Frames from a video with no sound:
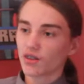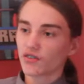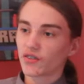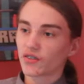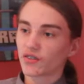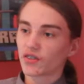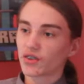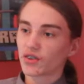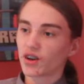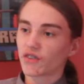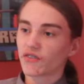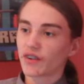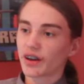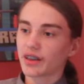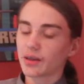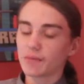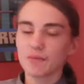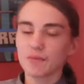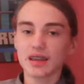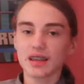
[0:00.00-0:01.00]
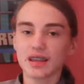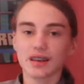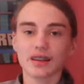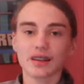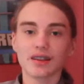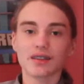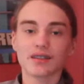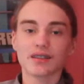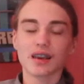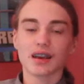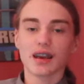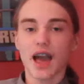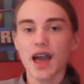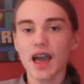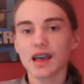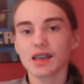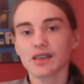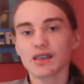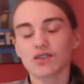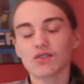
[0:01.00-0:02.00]
notified immediately
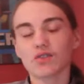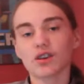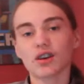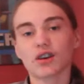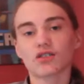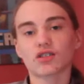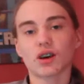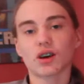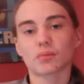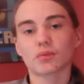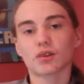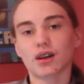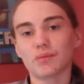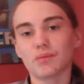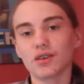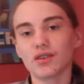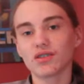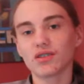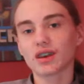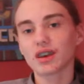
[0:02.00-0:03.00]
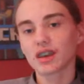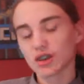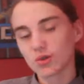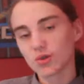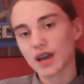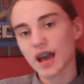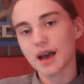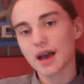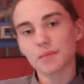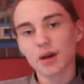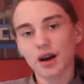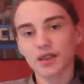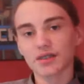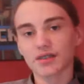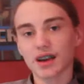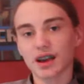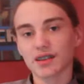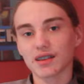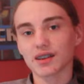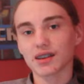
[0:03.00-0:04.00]
saying, hey, this video is copyrighted music, you
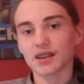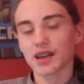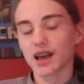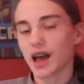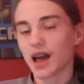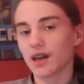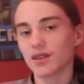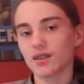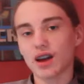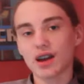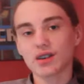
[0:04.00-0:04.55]
can't monetize it.